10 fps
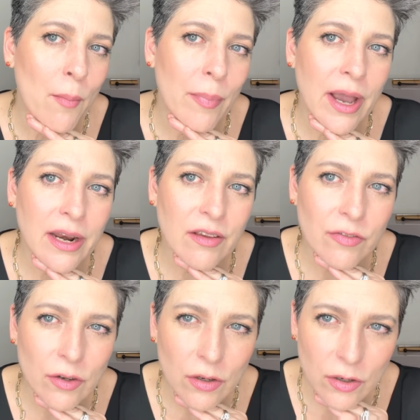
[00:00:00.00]
But
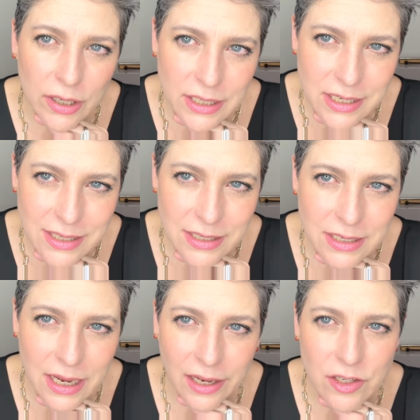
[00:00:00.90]
if you look at just the
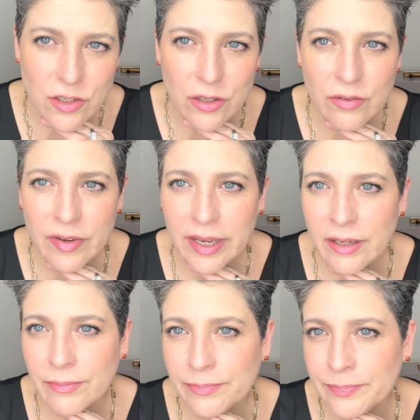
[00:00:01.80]
texture of
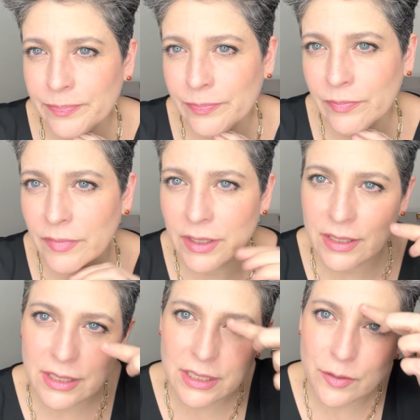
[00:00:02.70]
it,
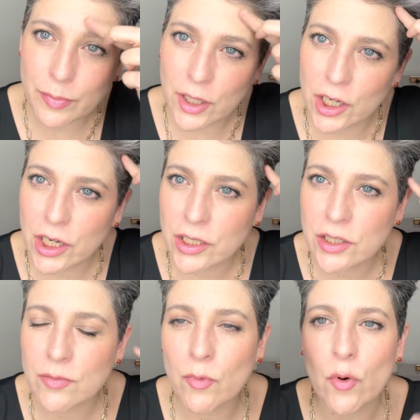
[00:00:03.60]
this, this
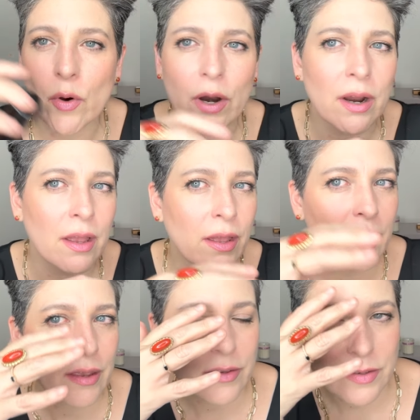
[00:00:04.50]
blurs more.
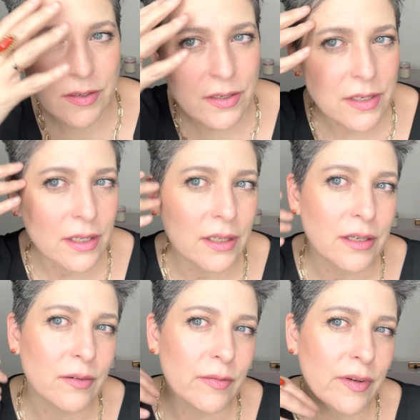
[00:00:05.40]
This, this is a
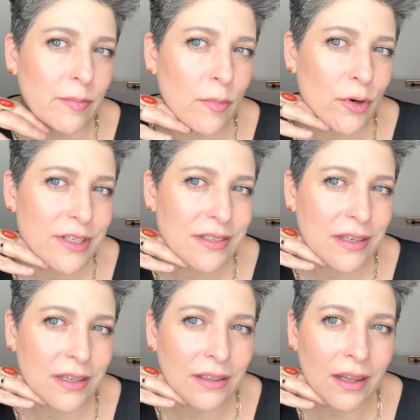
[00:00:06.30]
little bit more
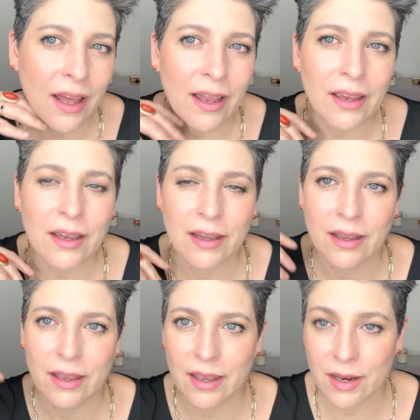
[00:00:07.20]
skin-like,
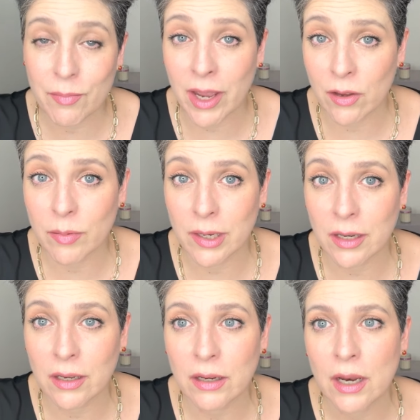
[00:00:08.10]
in my
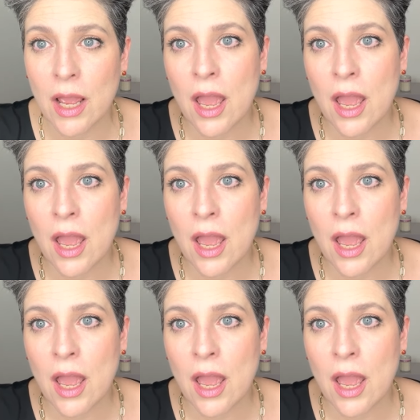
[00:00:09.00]
opinion.